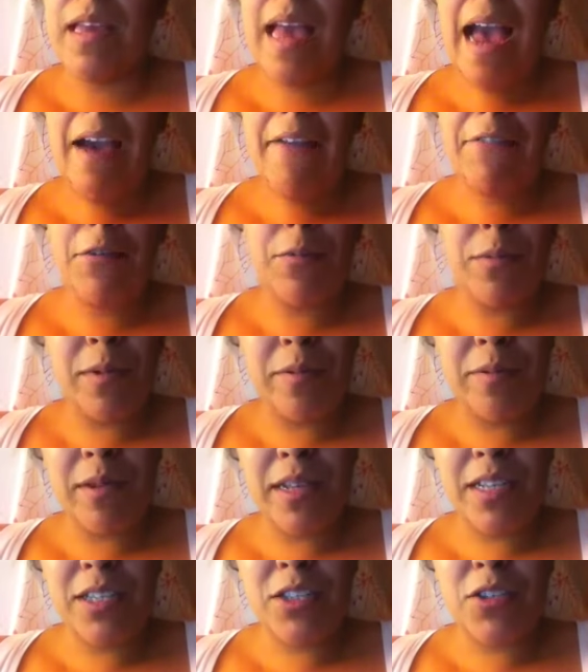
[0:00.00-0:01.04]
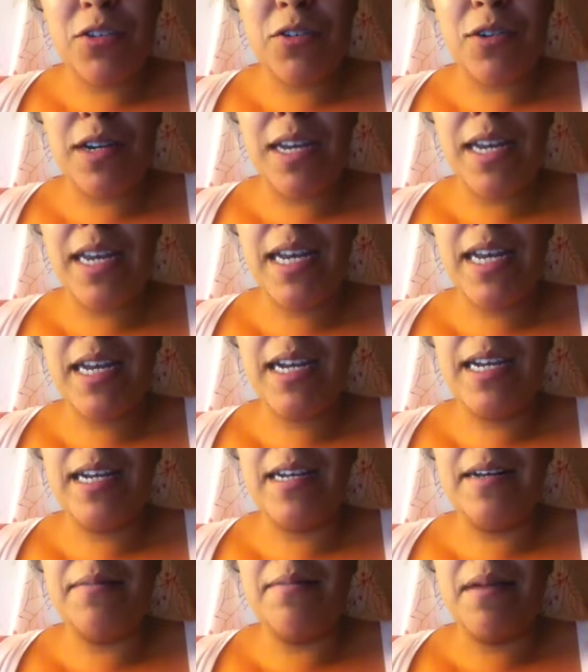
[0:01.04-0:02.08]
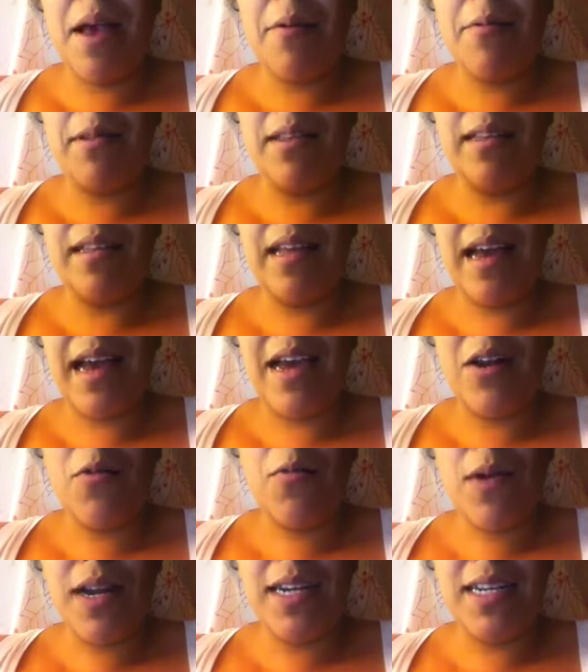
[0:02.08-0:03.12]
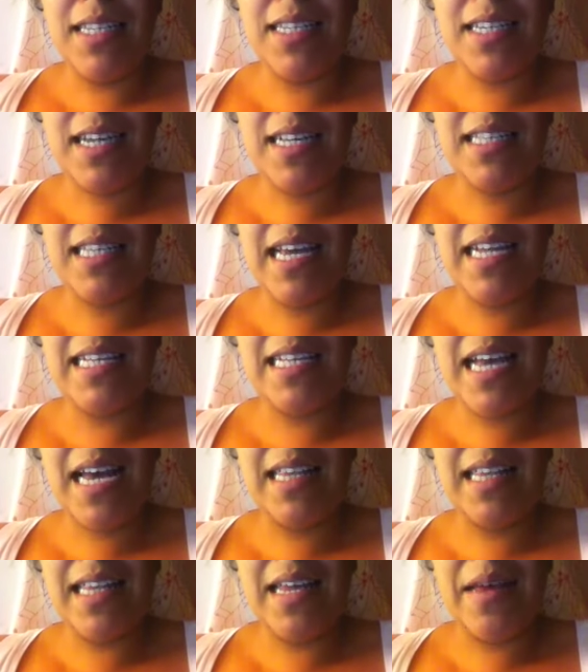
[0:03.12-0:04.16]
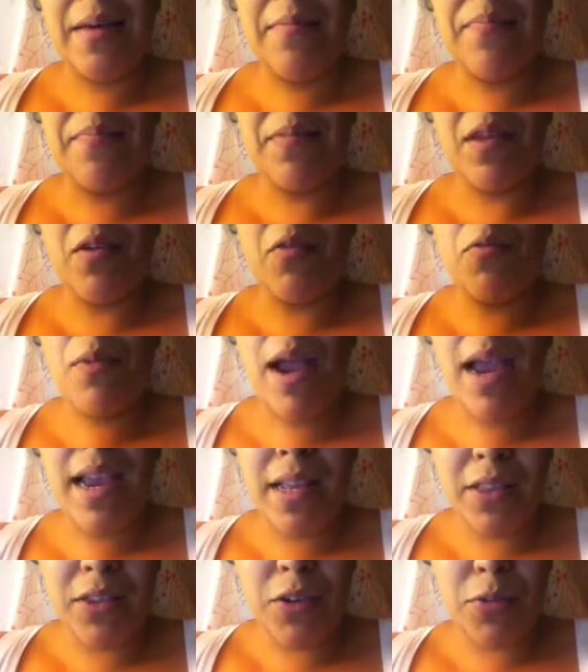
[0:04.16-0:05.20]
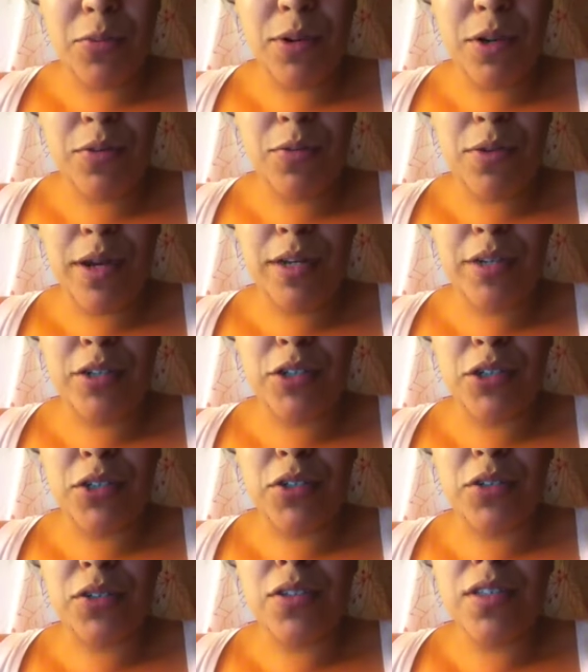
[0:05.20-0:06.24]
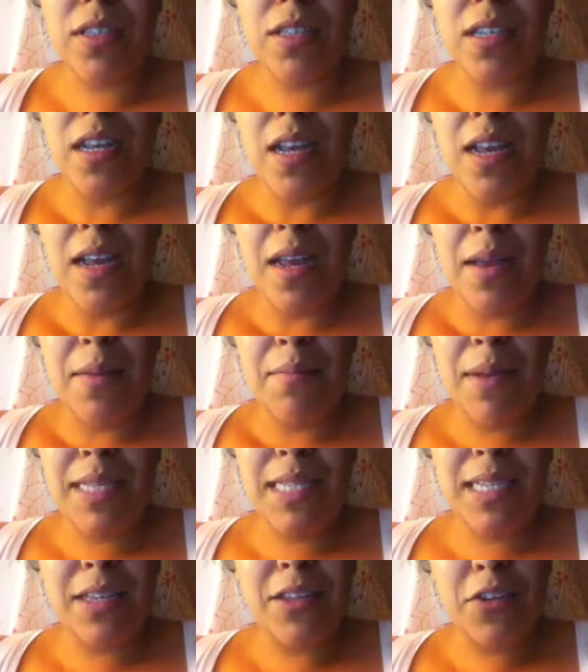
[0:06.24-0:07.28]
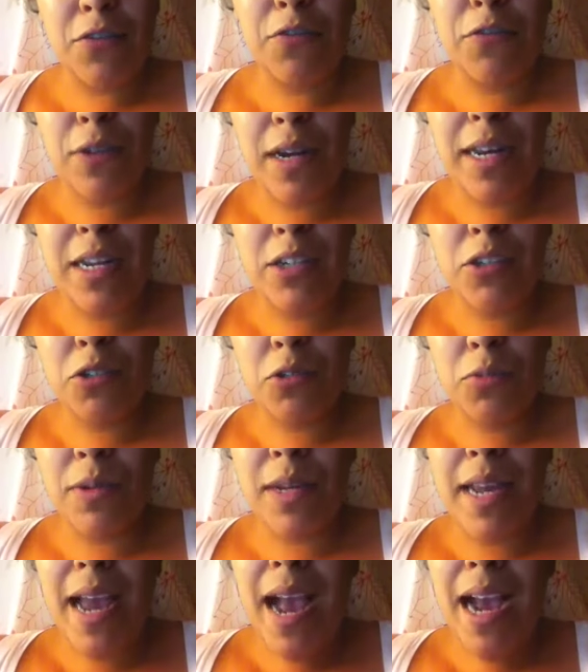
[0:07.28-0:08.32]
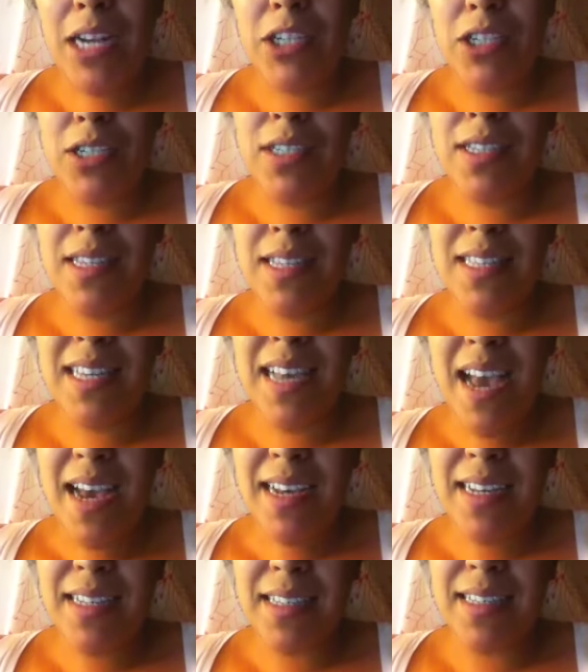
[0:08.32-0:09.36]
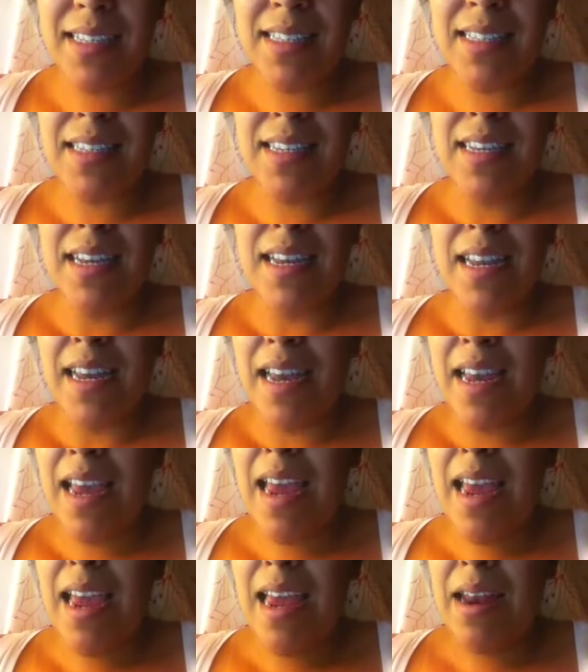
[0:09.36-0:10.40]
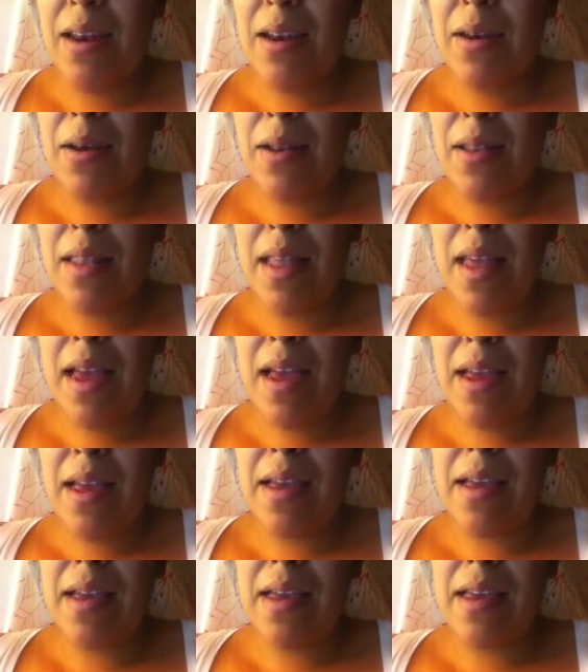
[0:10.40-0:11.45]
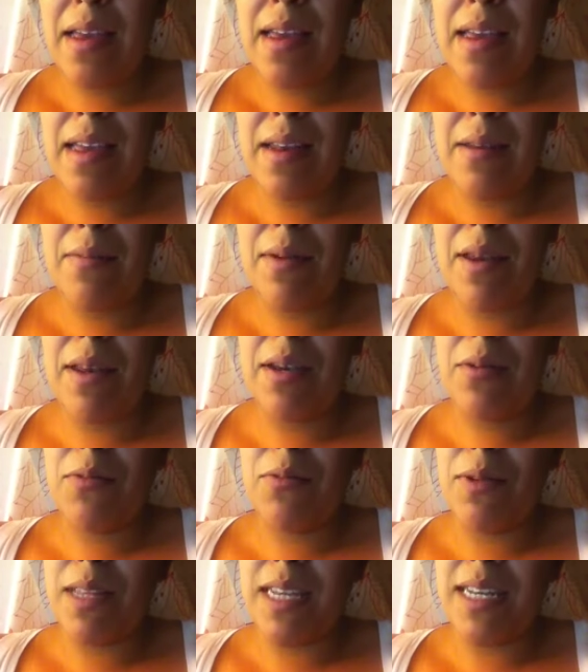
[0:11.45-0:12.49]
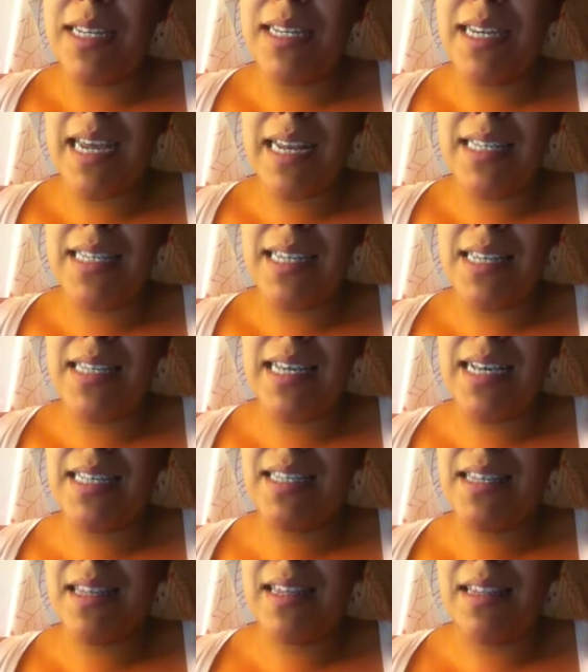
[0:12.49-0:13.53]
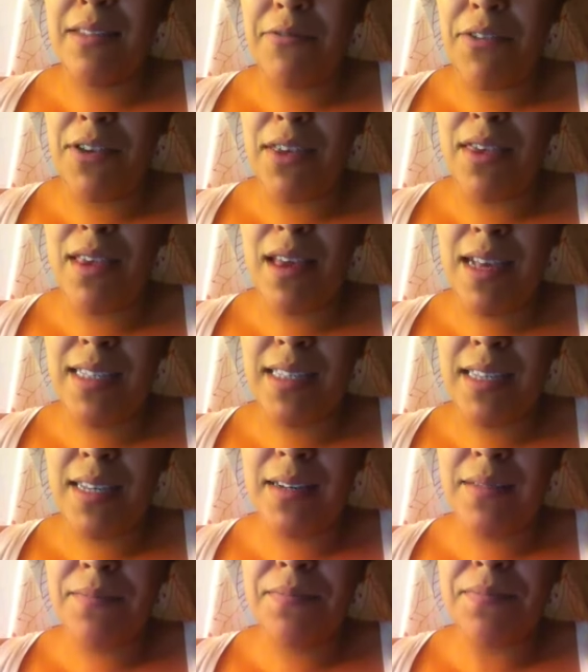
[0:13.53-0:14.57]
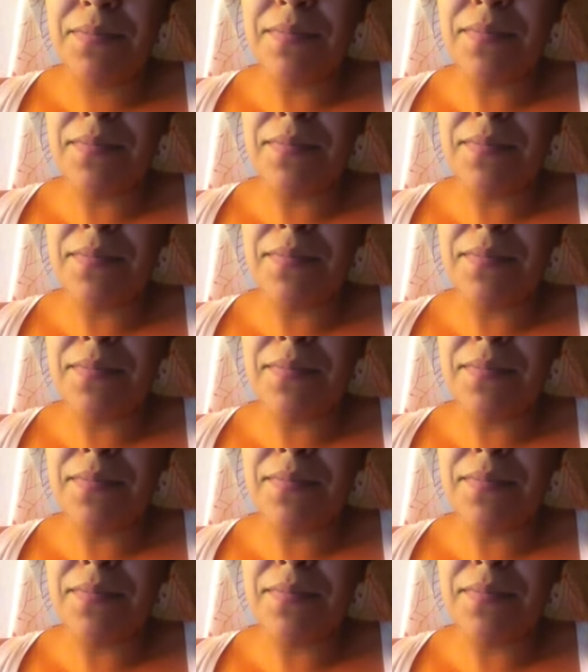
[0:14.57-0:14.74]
After we read the story, um, I would I don't want to discuss it. I just had them write in their reader writer journals, basically their initial reaction to the text, and that and we don't really get into the text till the fifth lesson,